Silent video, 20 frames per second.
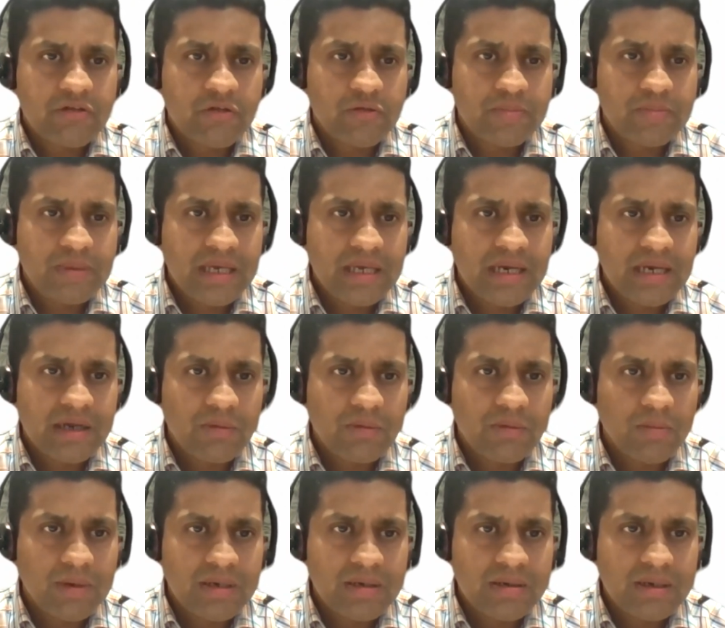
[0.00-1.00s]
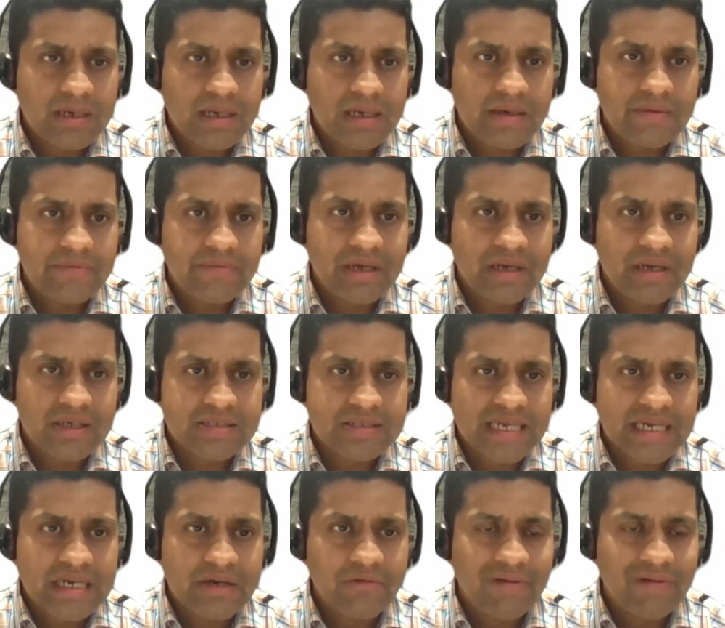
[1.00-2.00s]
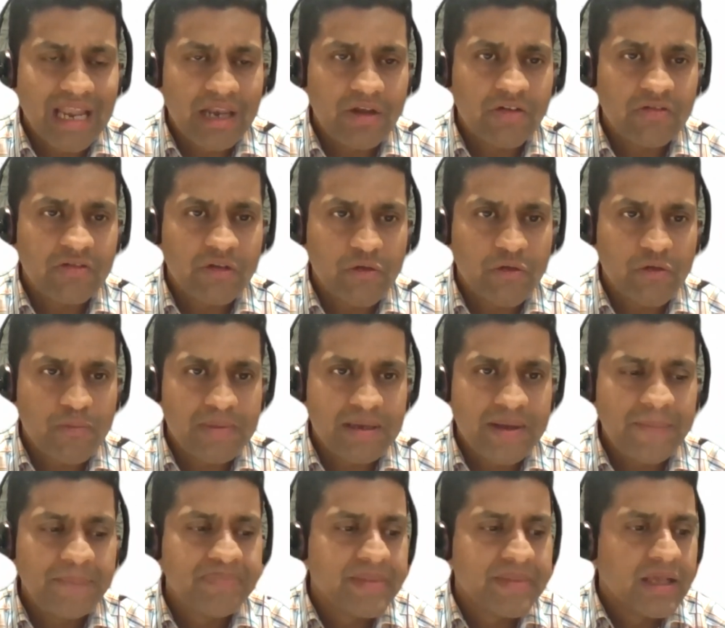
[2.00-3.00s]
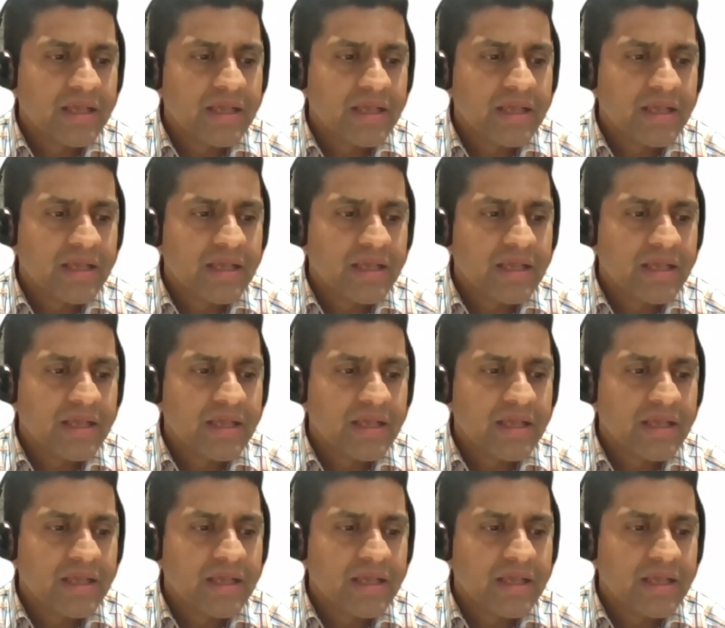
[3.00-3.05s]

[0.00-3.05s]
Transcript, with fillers: FFP at the moment and we understand the value of FFP.